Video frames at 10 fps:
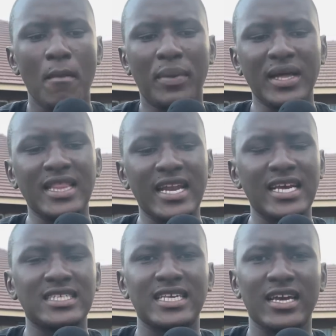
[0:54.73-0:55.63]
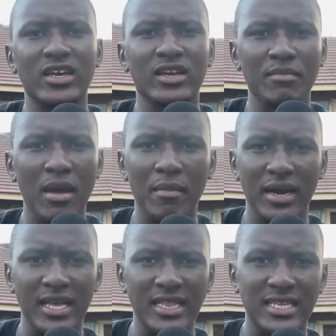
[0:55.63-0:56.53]
But then I say, remember
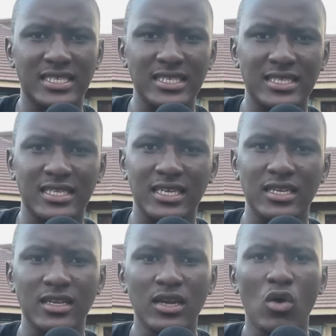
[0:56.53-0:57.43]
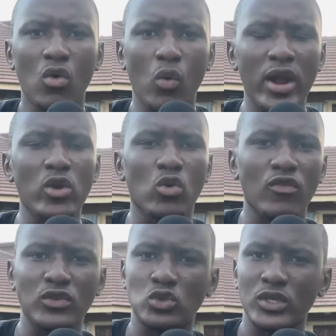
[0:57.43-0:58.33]
in the season when
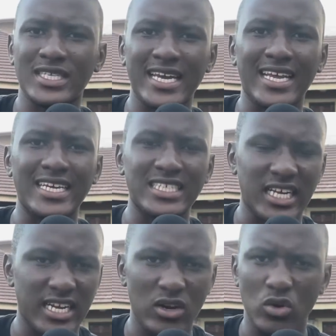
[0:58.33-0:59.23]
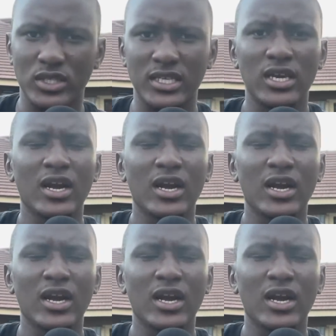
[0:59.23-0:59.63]
Nukovic was getting injured a lot,